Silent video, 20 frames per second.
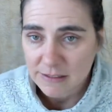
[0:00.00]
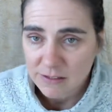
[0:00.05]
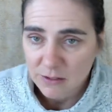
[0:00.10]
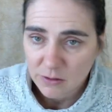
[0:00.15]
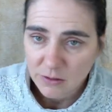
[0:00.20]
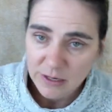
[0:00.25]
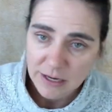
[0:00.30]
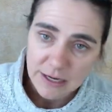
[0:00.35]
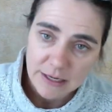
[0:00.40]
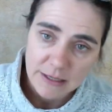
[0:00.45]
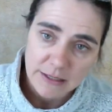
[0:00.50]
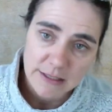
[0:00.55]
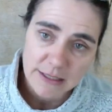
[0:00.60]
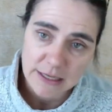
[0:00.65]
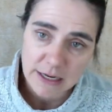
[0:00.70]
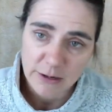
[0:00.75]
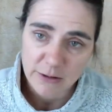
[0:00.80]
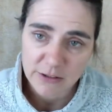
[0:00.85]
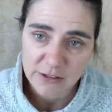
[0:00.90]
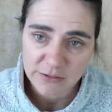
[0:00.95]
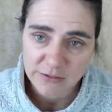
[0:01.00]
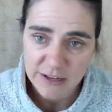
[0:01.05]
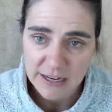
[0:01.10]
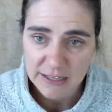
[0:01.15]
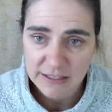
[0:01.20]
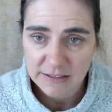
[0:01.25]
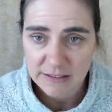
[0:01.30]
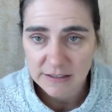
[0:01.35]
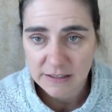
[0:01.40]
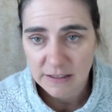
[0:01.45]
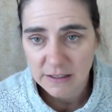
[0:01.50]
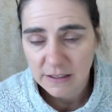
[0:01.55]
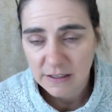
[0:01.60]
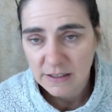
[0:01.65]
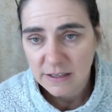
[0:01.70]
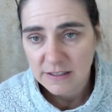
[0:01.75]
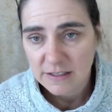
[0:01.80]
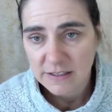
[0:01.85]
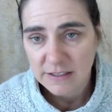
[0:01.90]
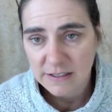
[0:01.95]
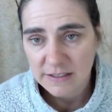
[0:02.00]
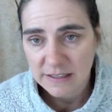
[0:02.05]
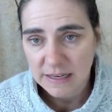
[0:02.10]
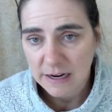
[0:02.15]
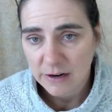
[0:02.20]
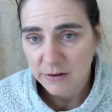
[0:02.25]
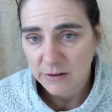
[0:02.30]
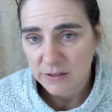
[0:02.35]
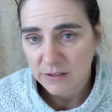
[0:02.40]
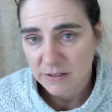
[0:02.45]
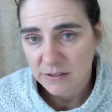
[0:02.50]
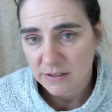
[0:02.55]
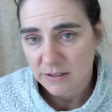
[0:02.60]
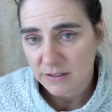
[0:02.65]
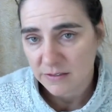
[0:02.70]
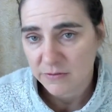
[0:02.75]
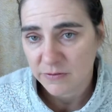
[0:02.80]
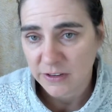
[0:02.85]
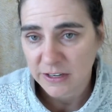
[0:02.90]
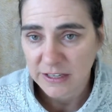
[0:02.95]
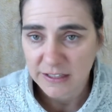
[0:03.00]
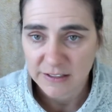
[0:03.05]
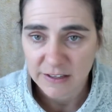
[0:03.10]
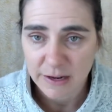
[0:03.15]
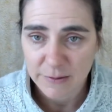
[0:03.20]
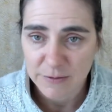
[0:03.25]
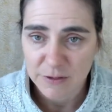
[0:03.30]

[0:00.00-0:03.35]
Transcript: So 18 hours fast, 6 hours feeding time.